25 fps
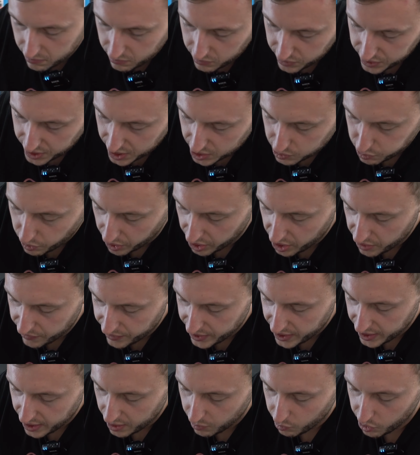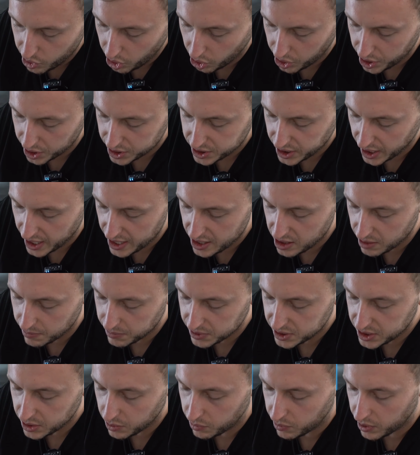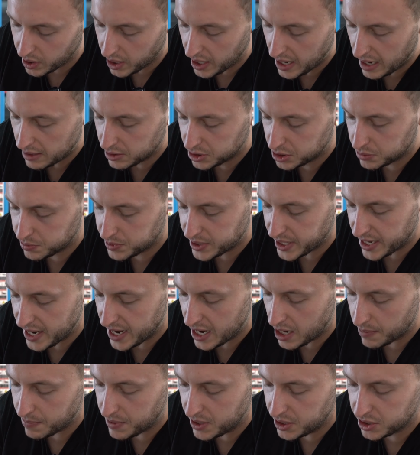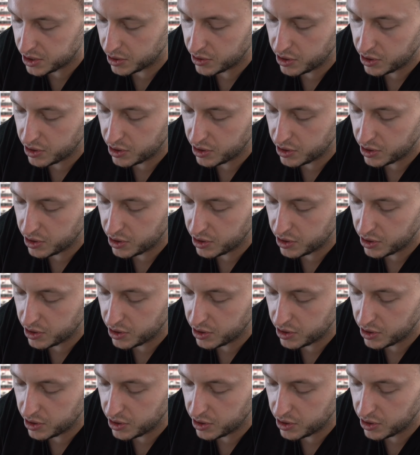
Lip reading: with this one over here. We're not going to tighten them until we're 100% happy. So